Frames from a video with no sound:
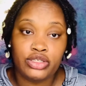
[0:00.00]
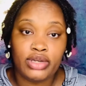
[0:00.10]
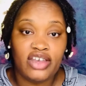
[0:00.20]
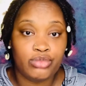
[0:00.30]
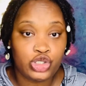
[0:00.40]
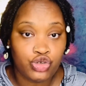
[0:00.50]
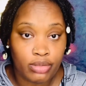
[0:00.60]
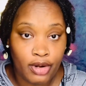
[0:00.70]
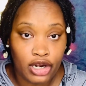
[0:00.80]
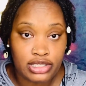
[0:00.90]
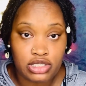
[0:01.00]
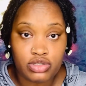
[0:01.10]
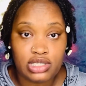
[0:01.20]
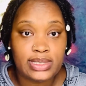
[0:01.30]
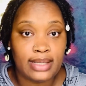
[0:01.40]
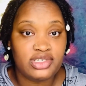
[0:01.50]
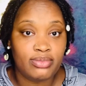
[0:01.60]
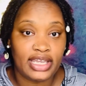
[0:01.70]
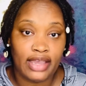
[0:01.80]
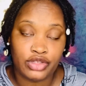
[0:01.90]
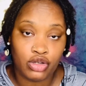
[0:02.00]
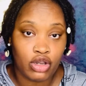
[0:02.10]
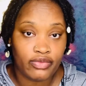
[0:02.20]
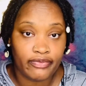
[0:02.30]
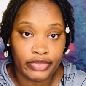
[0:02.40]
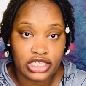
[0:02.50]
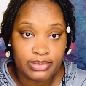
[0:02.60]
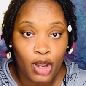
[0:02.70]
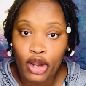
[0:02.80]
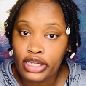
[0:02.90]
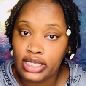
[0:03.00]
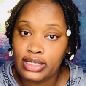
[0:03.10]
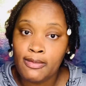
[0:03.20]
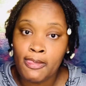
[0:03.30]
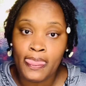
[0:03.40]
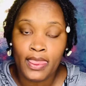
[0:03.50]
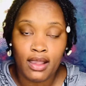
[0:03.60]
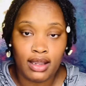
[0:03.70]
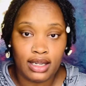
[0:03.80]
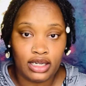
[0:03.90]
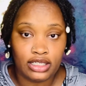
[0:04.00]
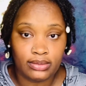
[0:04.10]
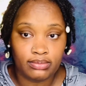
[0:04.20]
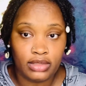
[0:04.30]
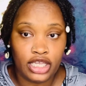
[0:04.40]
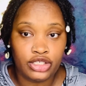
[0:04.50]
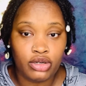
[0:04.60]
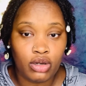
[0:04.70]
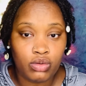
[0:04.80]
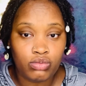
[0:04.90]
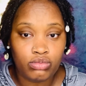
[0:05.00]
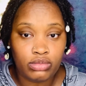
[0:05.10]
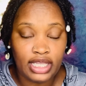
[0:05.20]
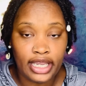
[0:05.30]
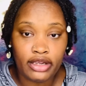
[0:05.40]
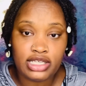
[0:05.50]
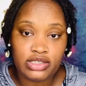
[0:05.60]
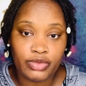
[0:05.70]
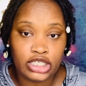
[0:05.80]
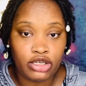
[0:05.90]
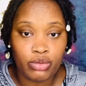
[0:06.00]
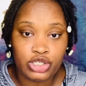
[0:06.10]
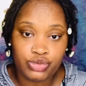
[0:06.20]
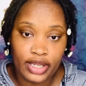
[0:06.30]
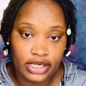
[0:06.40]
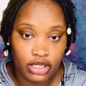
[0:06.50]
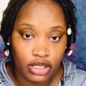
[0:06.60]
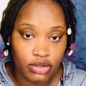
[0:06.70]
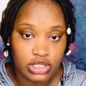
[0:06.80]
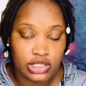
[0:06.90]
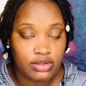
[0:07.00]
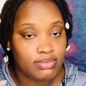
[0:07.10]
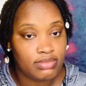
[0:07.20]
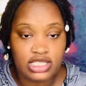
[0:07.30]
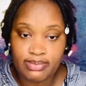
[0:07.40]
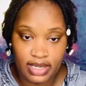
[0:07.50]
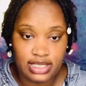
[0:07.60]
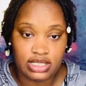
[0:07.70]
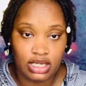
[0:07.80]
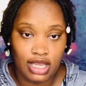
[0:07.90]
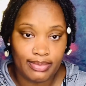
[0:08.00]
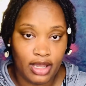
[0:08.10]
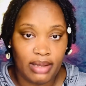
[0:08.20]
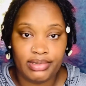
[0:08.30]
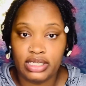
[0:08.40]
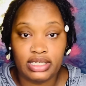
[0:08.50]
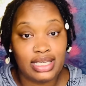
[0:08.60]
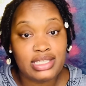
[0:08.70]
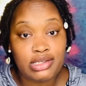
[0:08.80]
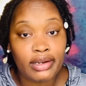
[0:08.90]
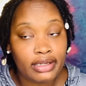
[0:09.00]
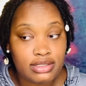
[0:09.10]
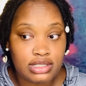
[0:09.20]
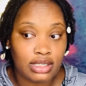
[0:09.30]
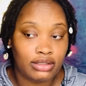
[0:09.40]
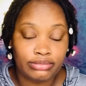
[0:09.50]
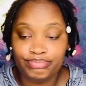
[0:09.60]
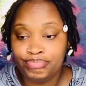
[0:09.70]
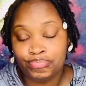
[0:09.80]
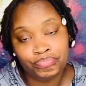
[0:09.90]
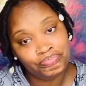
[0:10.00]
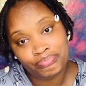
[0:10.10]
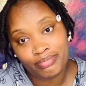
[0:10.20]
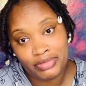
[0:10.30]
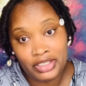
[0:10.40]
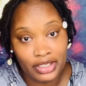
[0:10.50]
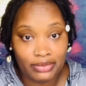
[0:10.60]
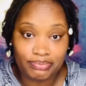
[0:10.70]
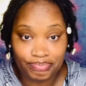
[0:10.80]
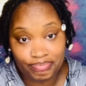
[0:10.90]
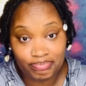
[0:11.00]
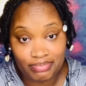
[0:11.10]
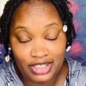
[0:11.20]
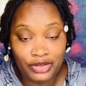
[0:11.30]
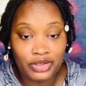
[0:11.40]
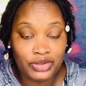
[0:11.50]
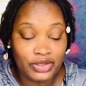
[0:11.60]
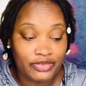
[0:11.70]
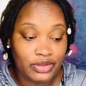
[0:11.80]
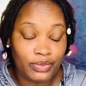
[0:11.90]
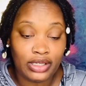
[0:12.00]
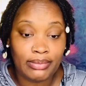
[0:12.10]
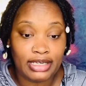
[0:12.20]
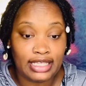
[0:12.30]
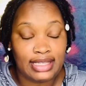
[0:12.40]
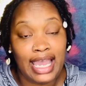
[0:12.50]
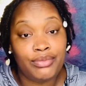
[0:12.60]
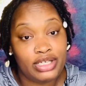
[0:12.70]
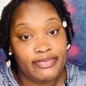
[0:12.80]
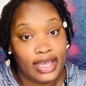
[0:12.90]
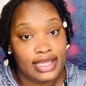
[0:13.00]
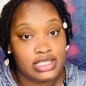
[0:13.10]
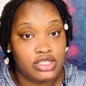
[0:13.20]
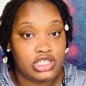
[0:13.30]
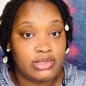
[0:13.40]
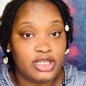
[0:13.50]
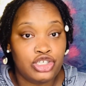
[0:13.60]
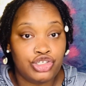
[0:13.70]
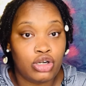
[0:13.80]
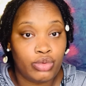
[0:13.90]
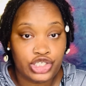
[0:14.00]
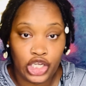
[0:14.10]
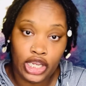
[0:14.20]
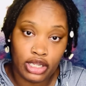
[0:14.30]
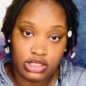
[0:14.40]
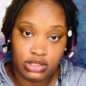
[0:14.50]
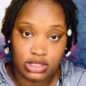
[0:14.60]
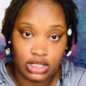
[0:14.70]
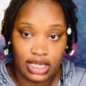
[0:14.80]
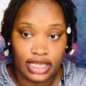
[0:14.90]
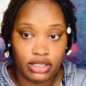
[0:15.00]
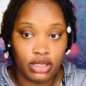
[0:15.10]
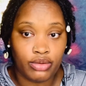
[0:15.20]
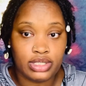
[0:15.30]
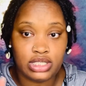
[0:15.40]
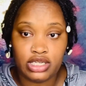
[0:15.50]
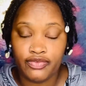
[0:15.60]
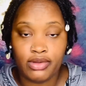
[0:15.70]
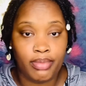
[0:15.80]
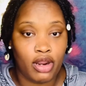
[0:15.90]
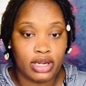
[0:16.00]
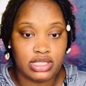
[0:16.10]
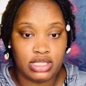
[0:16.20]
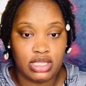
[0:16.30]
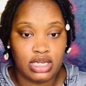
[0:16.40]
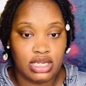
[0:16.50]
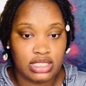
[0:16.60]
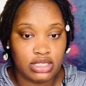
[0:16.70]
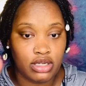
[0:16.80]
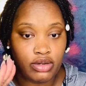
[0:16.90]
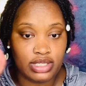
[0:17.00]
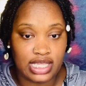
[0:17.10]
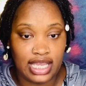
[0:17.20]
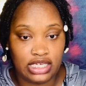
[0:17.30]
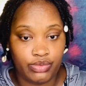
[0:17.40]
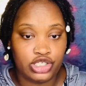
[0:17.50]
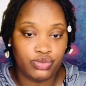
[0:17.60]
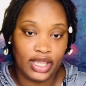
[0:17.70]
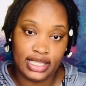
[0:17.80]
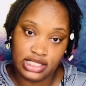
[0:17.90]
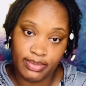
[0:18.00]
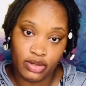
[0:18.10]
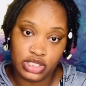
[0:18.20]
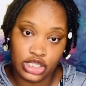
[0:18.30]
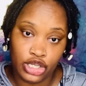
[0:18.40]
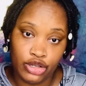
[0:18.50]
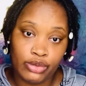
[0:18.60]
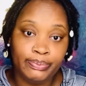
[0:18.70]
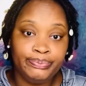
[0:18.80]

You don't have mature parts, so sometimes you might have to go over and fix parting, and the hair doesn't really know which way to go, so it's best to lock pop, and it does hurt. So, you know, you can do it if you want, but I would advise it, just because you don't want your hair to like go into different parts and then it doesn't know exactly which way it's supposed to go.